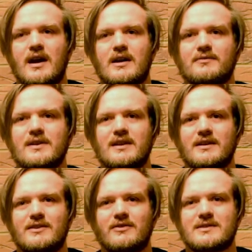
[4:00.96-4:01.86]
And I feel
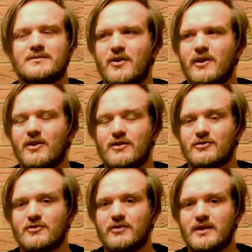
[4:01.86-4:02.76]
like, you know, it's a very
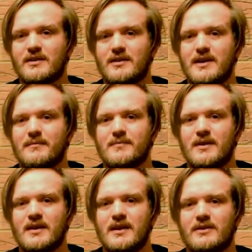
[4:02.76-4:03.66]
underrated
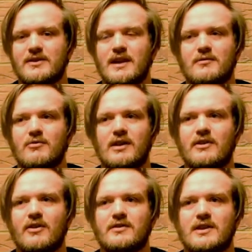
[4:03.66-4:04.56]
game. It never
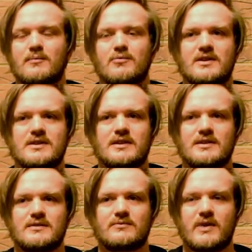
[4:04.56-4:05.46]
really got the
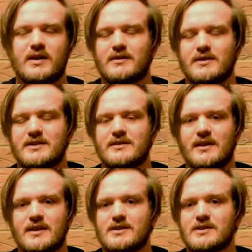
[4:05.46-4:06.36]
appreciation, recognition
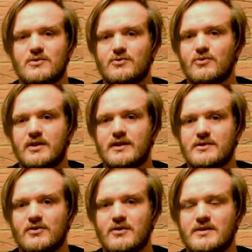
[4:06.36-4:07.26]
that it so truly
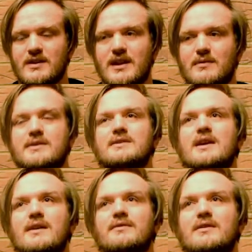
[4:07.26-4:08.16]
deserves, and I would
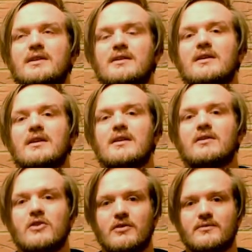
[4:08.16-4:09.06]
definitely
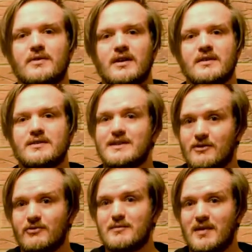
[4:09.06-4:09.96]
love to see
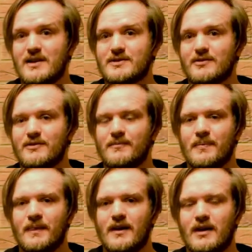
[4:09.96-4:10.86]
a remaster.
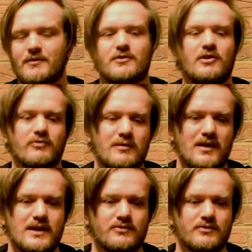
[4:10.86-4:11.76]
And if they're gonna
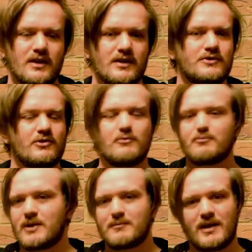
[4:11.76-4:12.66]
remaster it,
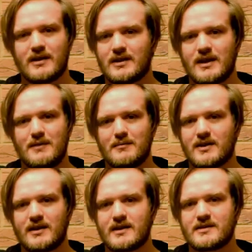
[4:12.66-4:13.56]
don't bring back the game
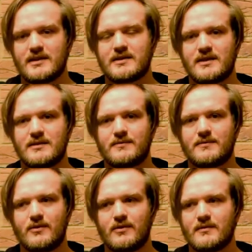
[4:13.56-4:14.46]
mechanics that they did
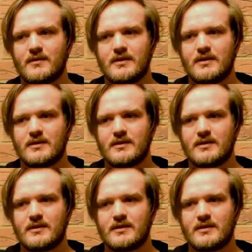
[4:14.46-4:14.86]
for